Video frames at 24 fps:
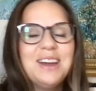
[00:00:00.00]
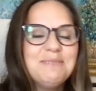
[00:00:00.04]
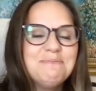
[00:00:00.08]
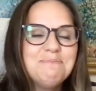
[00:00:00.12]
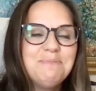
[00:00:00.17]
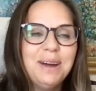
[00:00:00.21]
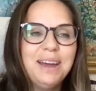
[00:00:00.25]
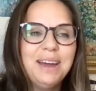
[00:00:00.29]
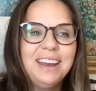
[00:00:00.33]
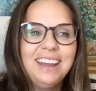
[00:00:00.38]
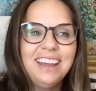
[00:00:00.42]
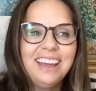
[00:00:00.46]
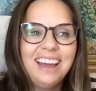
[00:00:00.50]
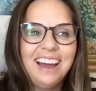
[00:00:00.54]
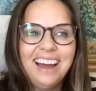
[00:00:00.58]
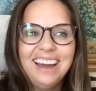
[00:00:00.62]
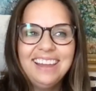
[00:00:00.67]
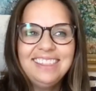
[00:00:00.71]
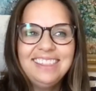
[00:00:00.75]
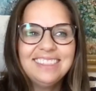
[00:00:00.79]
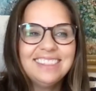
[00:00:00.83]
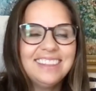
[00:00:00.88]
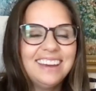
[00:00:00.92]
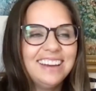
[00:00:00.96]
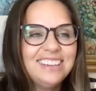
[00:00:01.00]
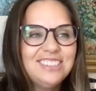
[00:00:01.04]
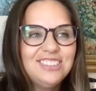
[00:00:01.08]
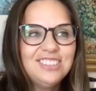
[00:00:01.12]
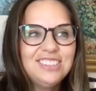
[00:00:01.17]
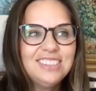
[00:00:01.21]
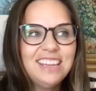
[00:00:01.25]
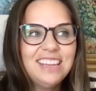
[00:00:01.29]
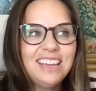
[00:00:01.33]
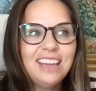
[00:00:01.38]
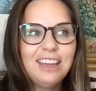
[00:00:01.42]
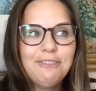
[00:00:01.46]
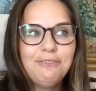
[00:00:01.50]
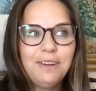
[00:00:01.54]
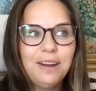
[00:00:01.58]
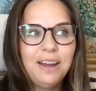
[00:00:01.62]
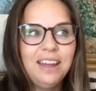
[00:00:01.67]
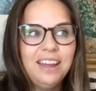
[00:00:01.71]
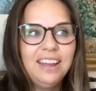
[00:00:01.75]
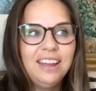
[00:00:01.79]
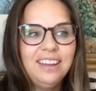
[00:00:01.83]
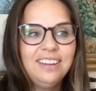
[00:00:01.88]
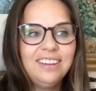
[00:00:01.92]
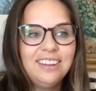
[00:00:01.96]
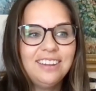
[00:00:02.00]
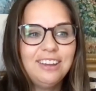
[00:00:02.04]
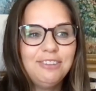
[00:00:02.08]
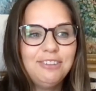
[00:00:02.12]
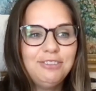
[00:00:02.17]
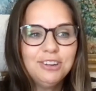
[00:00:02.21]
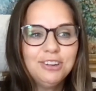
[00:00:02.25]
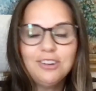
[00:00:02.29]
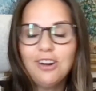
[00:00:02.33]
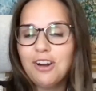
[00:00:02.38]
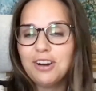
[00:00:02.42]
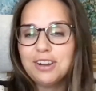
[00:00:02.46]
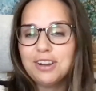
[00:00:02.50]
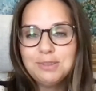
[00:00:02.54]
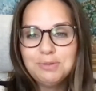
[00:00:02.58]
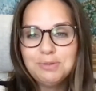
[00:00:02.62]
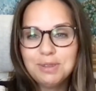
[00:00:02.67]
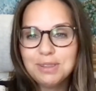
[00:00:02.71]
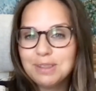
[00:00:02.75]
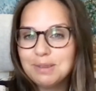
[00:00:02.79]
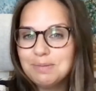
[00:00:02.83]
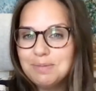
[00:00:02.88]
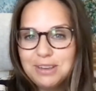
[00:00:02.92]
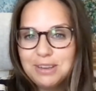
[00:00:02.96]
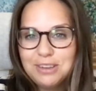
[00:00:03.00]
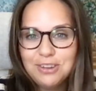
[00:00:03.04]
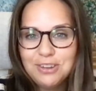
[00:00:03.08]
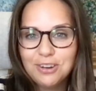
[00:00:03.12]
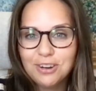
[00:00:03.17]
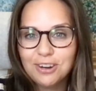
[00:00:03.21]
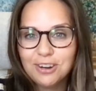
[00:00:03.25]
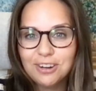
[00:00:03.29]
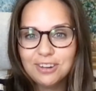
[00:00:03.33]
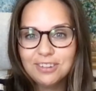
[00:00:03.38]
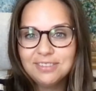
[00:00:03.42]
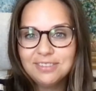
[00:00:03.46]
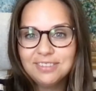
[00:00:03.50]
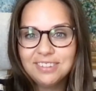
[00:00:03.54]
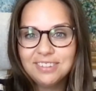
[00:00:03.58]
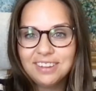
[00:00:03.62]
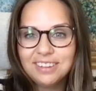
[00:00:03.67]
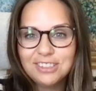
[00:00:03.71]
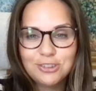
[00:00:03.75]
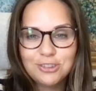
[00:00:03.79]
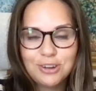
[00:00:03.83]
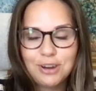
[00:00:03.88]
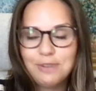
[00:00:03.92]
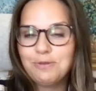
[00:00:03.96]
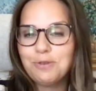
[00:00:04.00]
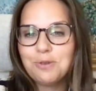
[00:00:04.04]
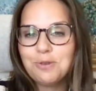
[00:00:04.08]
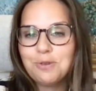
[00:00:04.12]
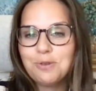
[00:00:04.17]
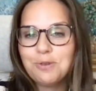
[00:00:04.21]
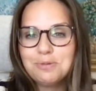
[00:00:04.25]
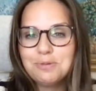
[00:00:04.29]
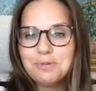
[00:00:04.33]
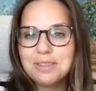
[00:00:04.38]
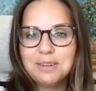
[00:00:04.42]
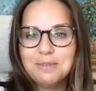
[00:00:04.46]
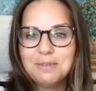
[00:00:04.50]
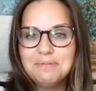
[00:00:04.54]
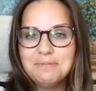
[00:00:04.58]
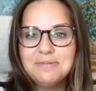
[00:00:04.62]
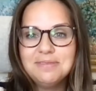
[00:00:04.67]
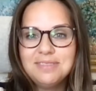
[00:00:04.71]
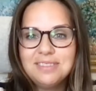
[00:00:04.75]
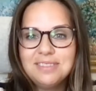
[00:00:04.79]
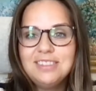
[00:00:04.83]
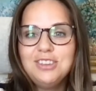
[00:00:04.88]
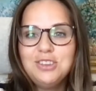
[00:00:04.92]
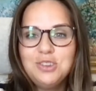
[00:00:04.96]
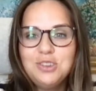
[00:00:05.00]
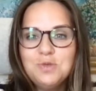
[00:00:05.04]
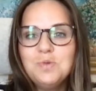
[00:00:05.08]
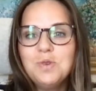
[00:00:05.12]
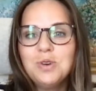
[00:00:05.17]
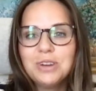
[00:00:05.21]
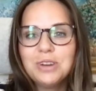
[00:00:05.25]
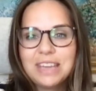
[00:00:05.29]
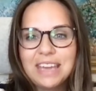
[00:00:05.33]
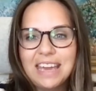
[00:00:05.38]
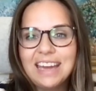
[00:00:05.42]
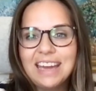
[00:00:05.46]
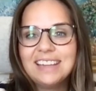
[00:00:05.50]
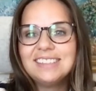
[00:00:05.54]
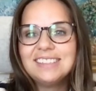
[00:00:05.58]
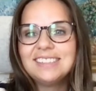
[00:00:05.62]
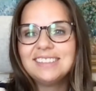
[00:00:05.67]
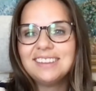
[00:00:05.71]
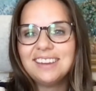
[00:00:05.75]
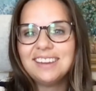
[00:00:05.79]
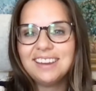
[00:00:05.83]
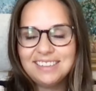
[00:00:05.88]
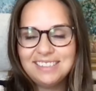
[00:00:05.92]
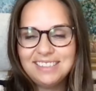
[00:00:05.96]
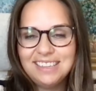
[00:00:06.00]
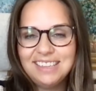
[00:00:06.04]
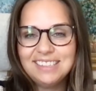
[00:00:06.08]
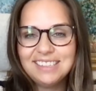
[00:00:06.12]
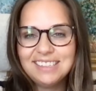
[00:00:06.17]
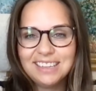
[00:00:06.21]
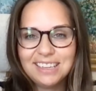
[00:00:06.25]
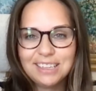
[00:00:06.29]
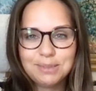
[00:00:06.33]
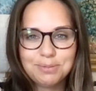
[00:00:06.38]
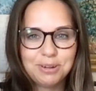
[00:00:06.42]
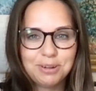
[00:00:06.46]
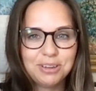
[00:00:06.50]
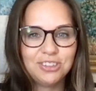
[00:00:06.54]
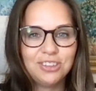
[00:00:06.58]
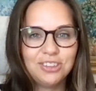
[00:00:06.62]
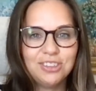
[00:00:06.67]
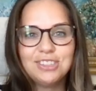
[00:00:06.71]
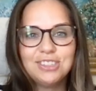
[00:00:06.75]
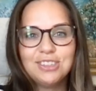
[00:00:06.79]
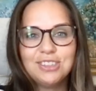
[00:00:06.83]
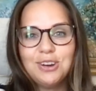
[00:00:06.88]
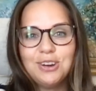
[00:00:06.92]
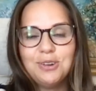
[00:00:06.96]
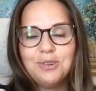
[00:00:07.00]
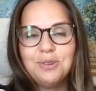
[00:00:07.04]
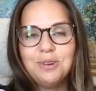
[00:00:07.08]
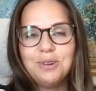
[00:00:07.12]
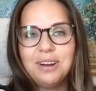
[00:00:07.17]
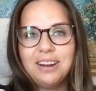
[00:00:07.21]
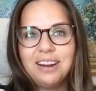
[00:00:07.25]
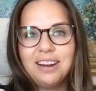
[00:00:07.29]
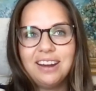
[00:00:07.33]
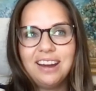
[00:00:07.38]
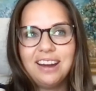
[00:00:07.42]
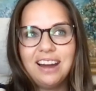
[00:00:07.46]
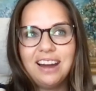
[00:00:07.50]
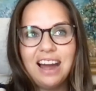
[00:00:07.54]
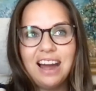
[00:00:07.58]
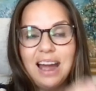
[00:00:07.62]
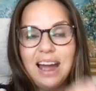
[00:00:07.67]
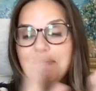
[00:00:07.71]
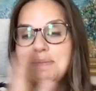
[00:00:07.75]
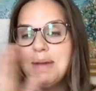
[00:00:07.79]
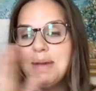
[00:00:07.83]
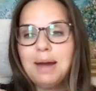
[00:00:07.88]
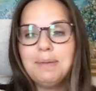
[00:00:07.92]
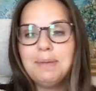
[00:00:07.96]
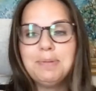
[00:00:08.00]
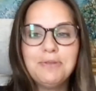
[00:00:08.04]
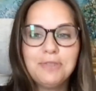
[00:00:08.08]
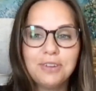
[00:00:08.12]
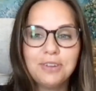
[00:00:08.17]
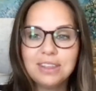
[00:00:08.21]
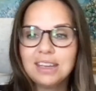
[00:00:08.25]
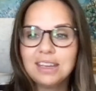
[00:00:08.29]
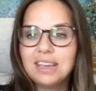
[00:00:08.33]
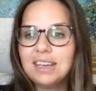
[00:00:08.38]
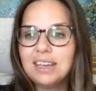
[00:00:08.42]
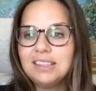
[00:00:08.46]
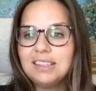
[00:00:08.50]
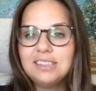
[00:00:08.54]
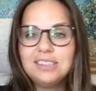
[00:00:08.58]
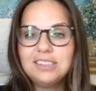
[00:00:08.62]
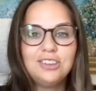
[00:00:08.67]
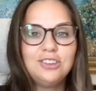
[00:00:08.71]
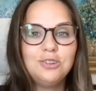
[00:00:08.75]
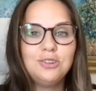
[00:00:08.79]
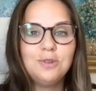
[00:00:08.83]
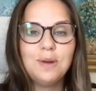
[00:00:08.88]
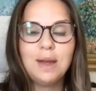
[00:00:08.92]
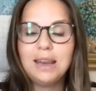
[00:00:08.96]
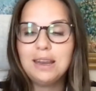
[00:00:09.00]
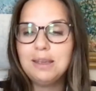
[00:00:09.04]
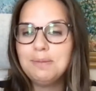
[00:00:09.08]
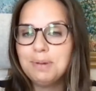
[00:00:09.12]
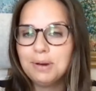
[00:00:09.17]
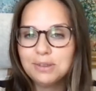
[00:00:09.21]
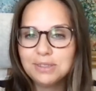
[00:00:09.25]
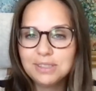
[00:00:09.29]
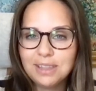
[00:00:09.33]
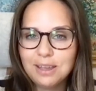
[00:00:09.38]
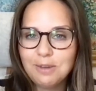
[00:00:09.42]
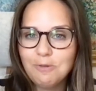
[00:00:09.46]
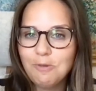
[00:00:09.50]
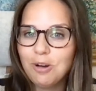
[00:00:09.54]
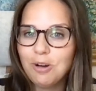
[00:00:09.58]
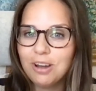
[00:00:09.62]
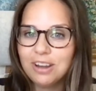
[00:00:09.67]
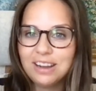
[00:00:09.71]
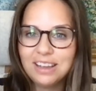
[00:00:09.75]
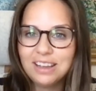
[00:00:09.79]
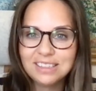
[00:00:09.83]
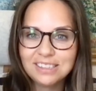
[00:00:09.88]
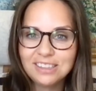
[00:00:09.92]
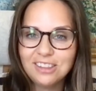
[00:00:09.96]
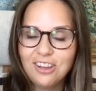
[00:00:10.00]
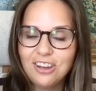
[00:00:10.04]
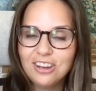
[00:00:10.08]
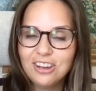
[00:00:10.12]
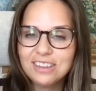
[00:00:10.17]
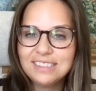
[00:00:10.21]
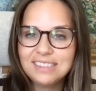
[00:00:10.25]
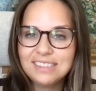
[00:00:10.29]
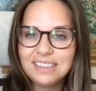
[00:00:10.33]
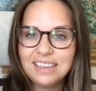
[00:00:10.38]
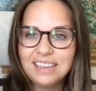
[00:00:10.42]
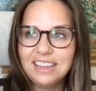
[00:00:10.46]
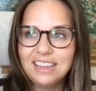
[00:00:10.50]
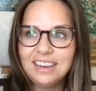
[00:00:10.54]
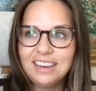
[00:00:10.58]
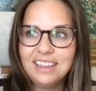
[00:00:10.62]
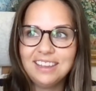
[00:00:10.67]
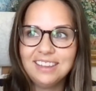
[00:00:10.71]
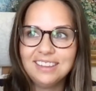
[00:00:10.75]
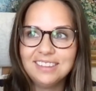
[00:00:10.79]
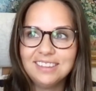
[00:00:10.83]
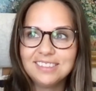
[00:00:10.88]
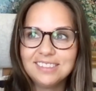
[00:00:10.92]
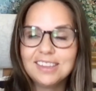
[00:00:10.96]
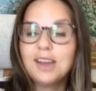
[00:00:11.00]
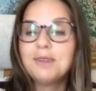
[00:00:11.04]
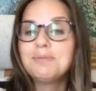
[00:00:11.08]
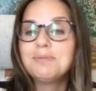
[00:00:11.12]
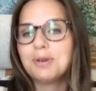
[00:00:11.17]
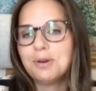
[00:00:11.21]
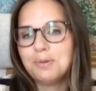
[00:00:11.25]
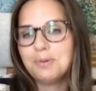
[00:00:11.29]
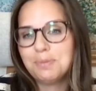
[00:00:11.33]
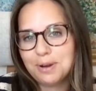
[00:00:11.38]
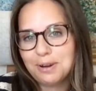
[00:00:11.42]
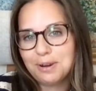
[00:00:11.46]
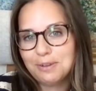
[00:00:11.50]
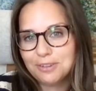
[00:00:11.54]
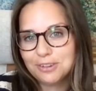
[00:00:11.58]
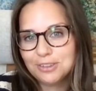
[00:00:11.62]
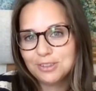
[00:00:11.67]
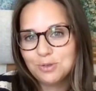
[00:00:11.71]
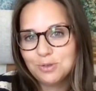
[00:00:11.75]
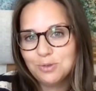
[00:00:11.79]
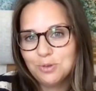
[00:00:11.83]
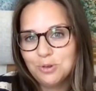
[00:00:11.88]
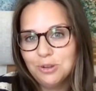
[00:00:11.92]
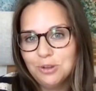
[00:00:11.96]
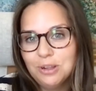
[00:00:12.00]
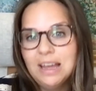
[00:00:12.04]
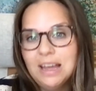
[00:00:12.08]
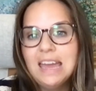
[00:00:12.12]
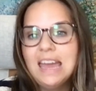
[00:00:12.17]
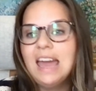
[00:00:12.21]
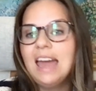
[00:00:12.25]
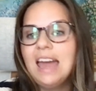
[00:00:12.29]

But I just think if you're honest with them and you're straightforward with them, you will get a decent expression. So I'm happy for the kids to do any pose they want as long as it is appropriate for school.